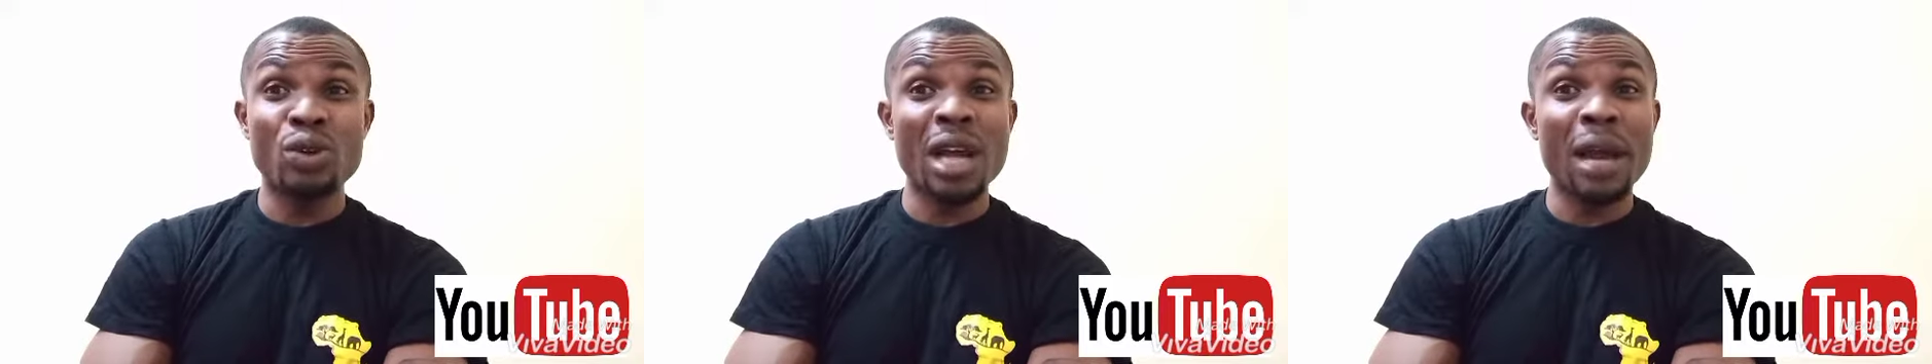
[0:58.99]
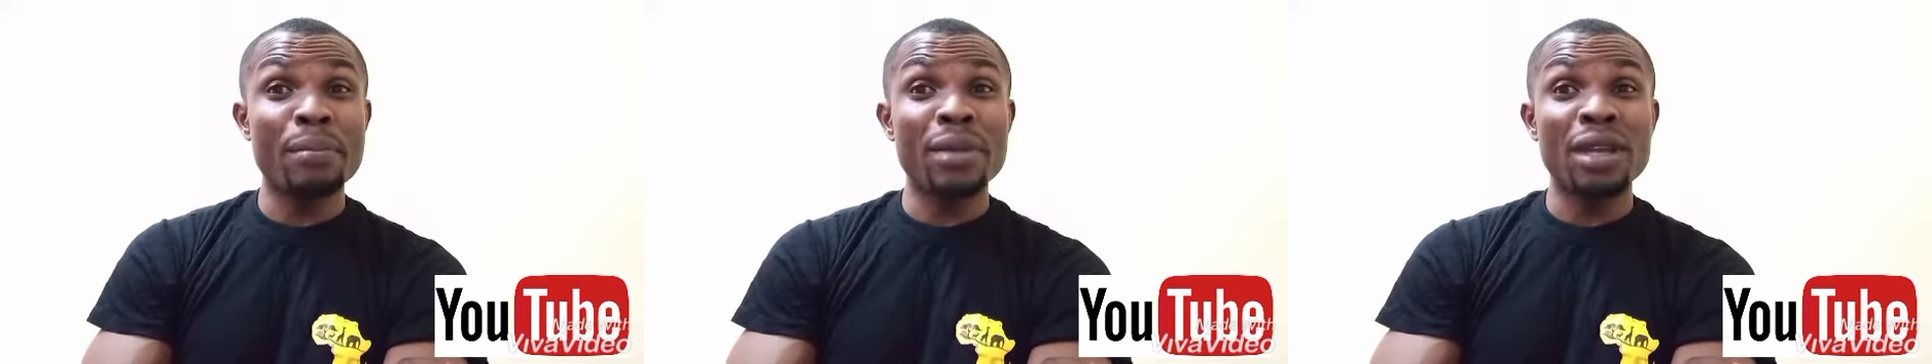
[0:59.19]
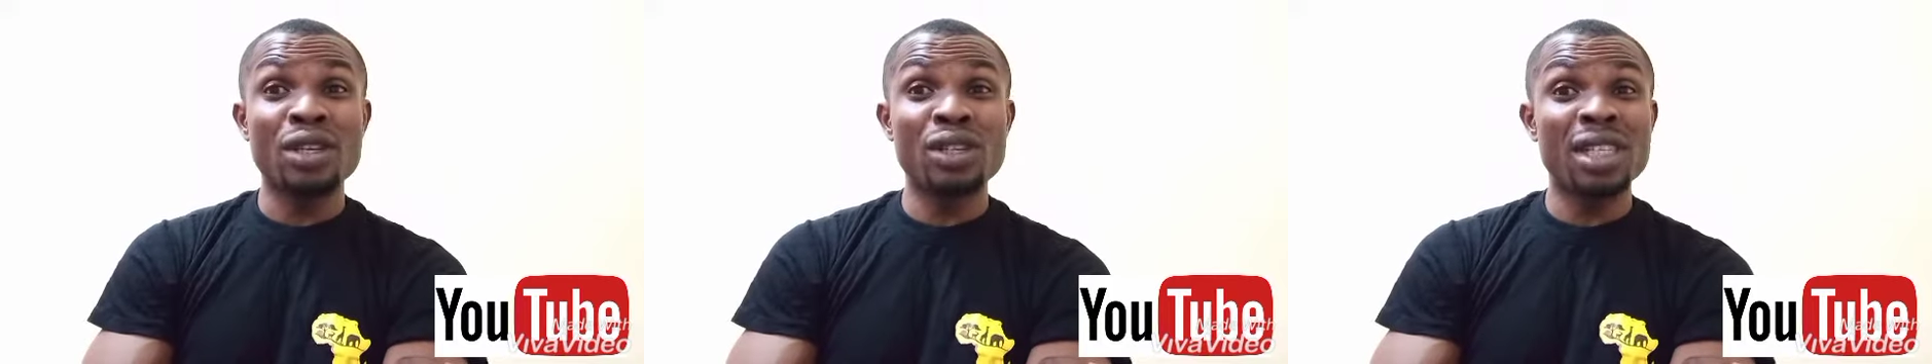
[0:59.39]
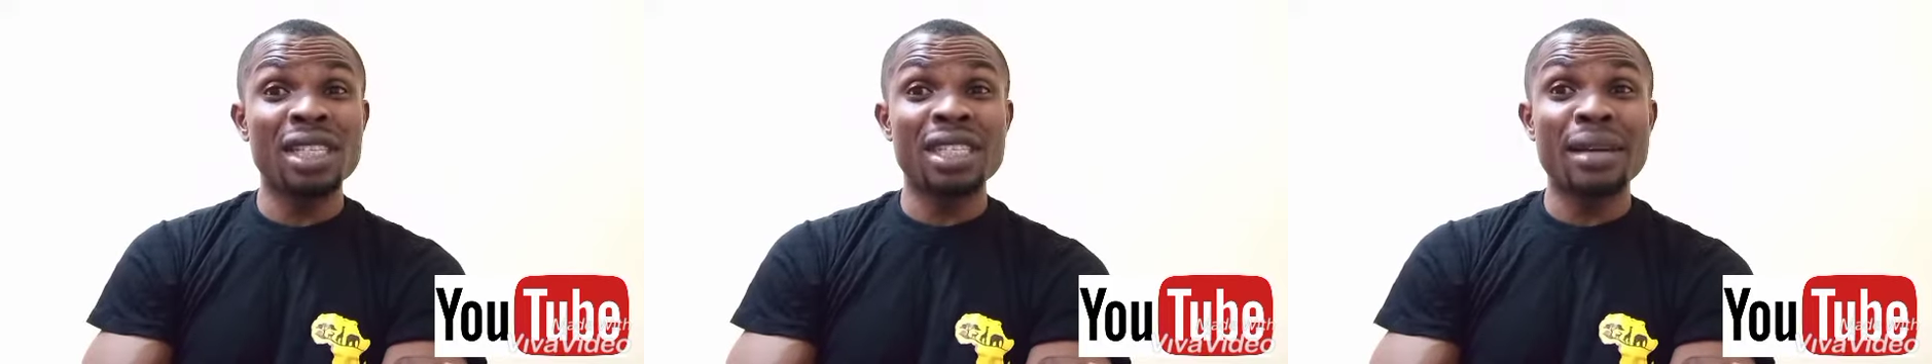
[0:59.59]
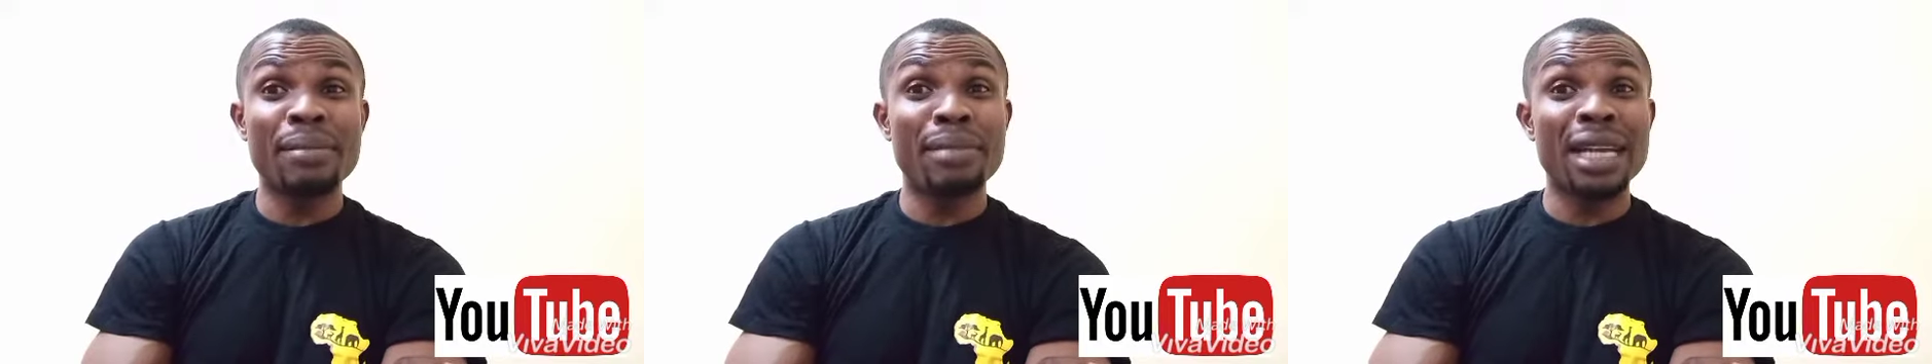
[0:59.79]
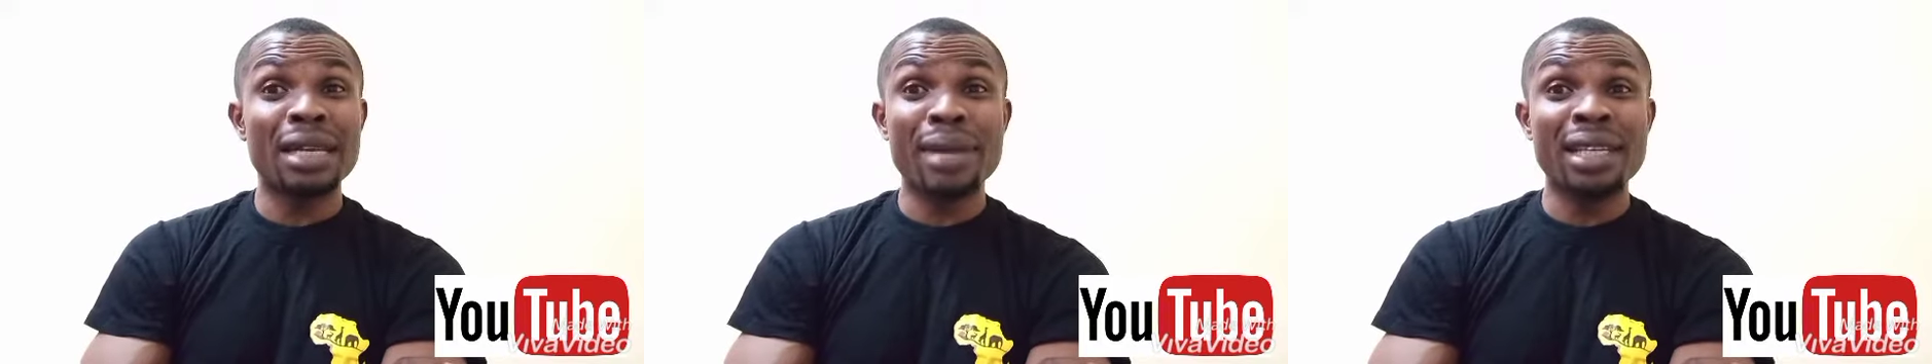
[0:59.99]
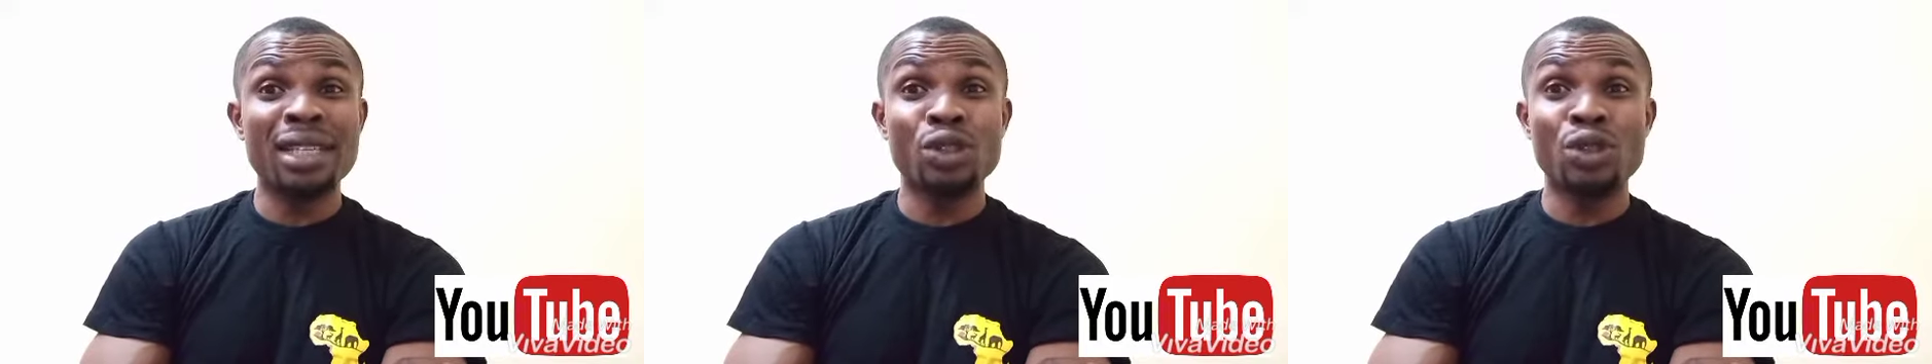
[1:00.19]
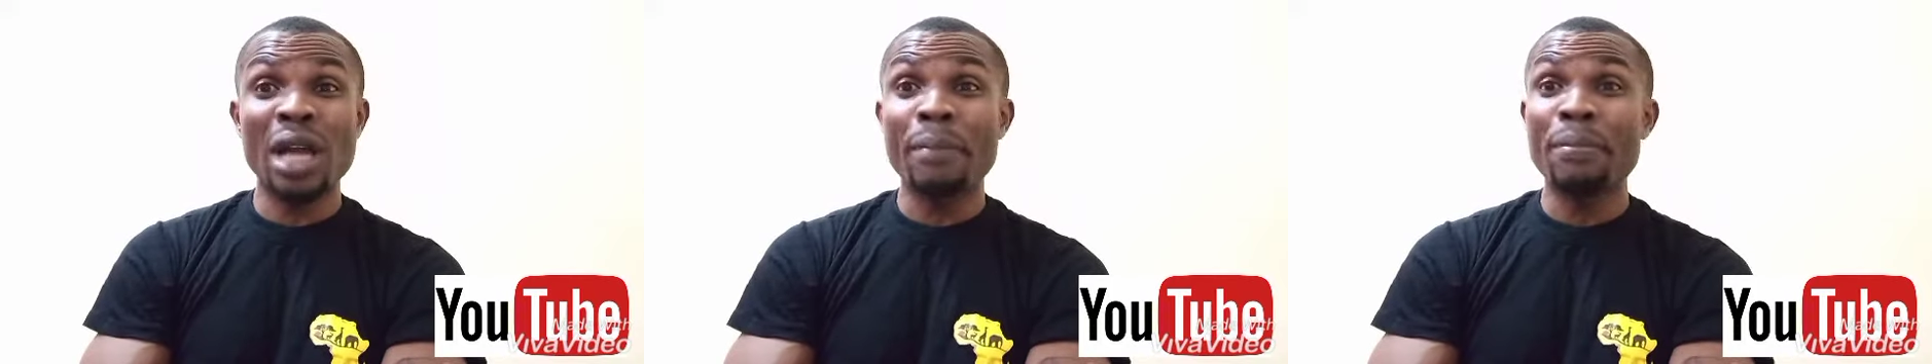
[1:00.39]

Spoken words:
You can be teaching them mathematics.